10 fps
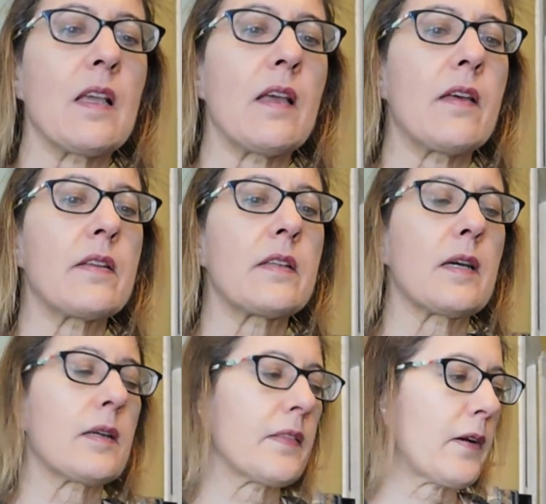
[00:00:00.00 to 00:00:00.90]
And
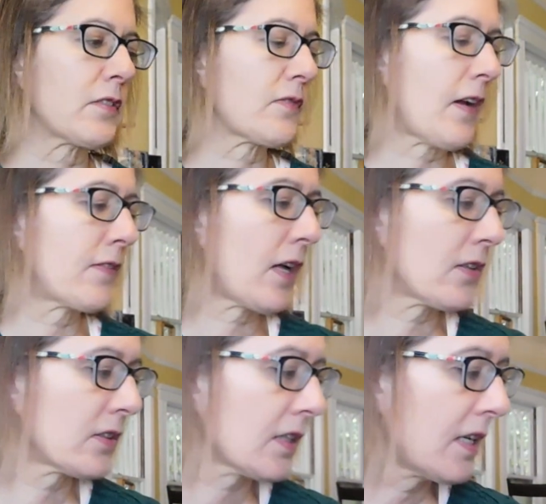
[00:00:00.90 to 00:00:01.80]
uh, that was $5.
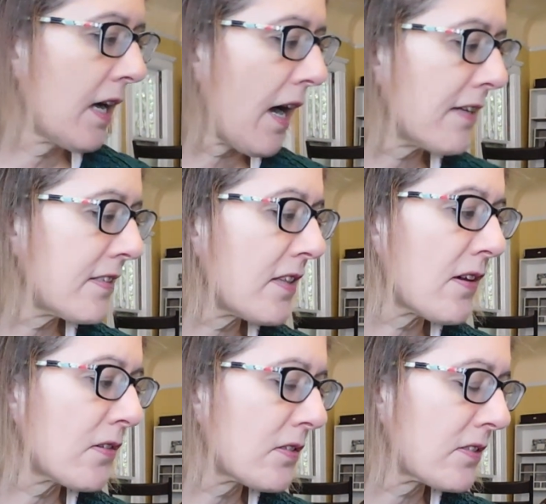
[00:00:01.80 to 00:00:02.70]
I see
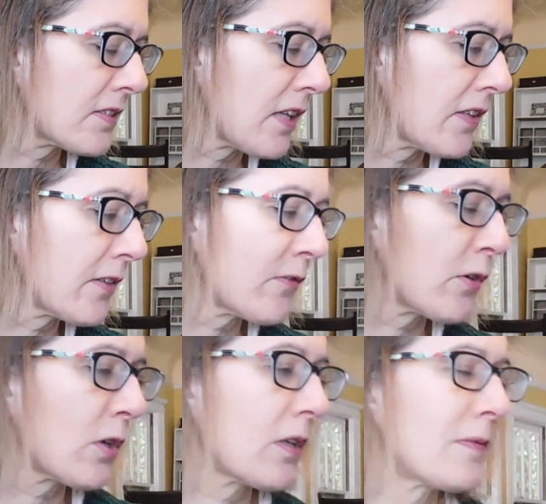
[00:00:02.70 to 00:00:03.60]
those selling
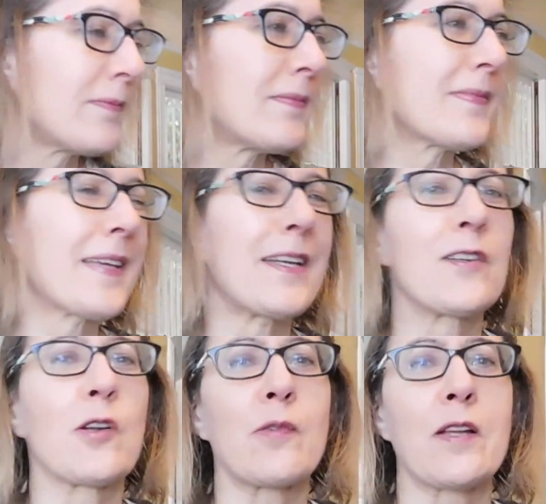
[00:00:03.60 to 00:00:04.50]
for, I don't
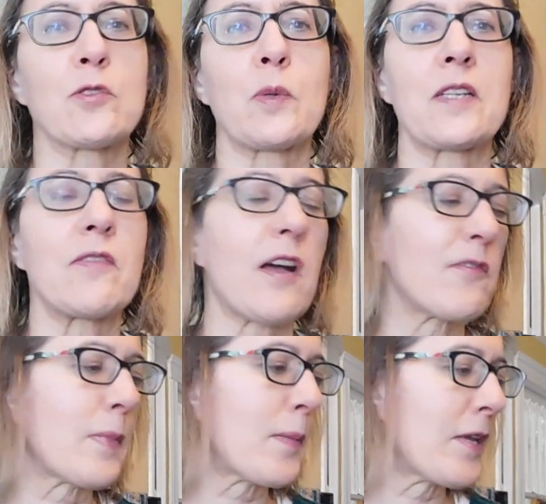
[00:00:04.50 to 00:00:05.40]
know, around 25
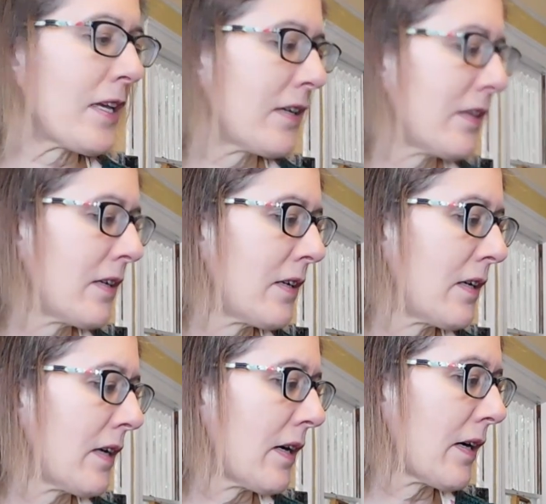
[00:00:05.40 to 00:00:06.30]
maybe.
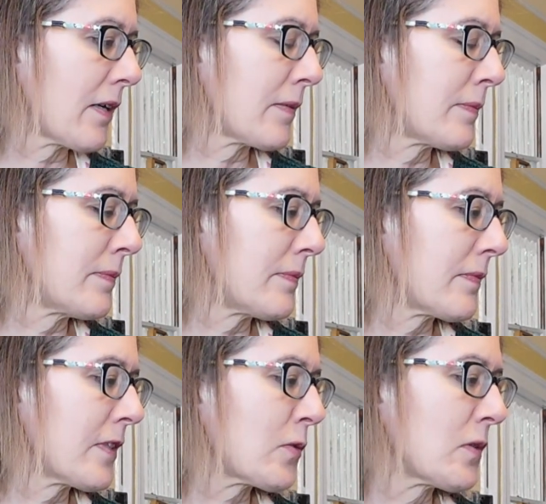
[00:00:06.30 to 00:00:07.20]
Um,
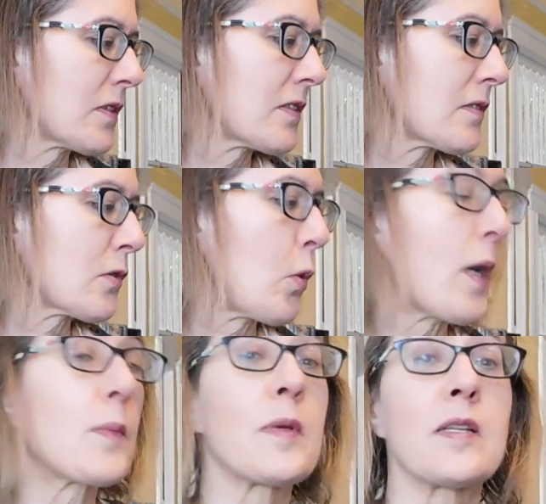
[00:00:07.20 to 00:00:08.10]
this one's
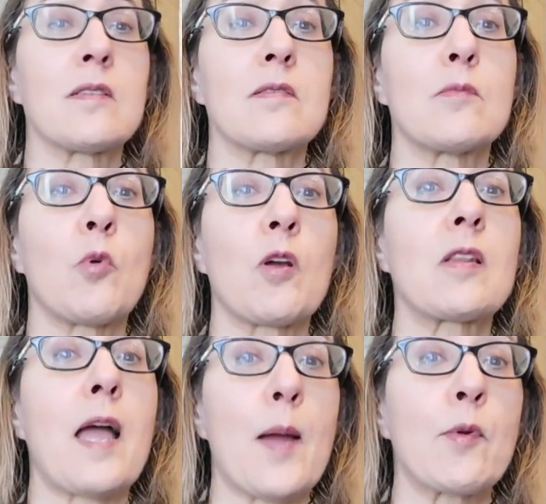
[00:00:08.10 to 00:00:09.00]
quite a bit more
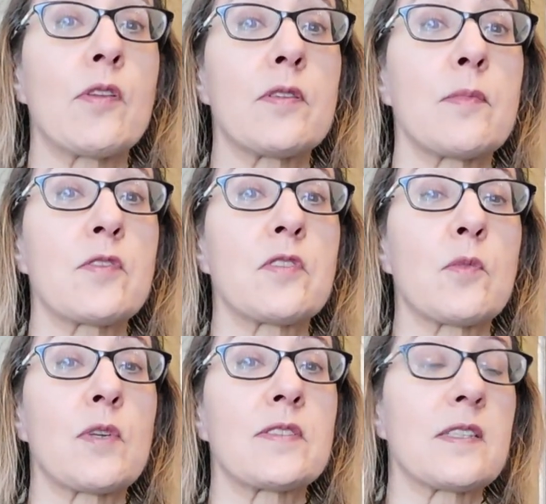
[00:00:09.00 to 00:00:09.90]
elaborate than most of the
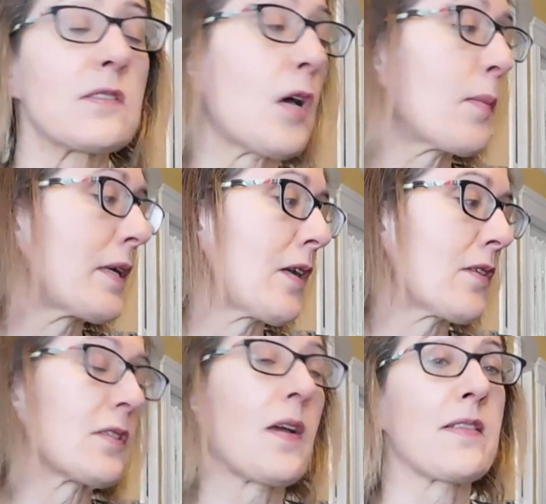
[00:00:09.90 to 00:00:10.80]
ones I saw, but it
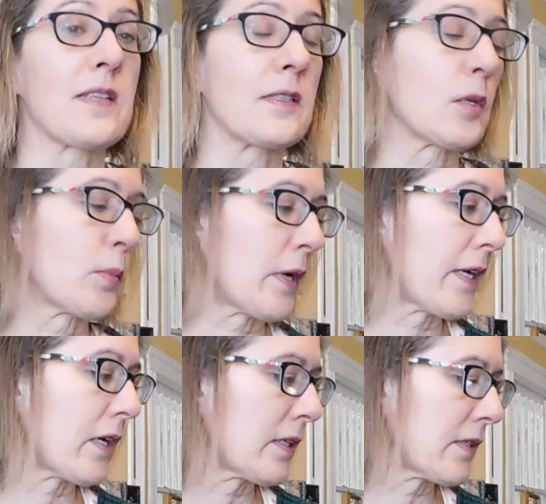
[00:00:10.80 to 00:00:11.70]
also has that little break
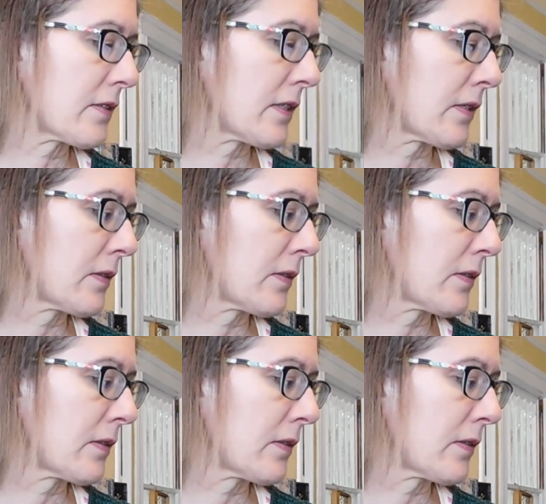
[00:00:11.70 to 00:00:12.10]
on it, so